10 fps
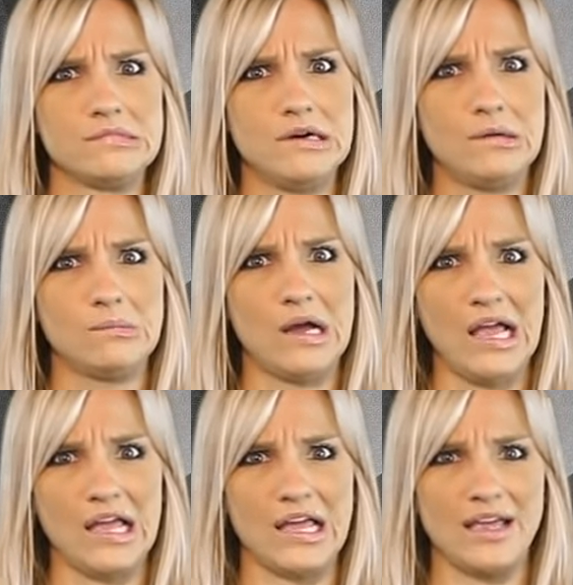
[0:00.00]
Oh
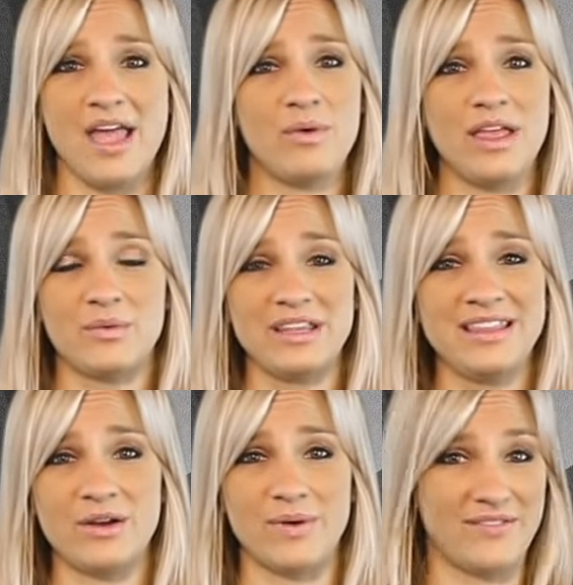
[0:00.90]
my. Well, I really
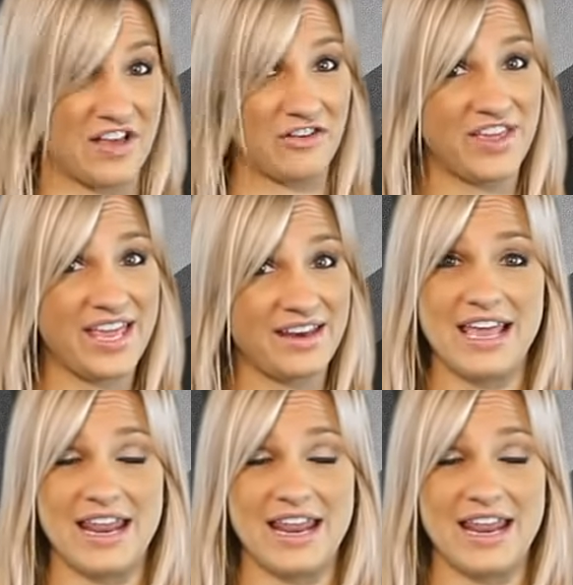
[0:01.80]
like red velvet,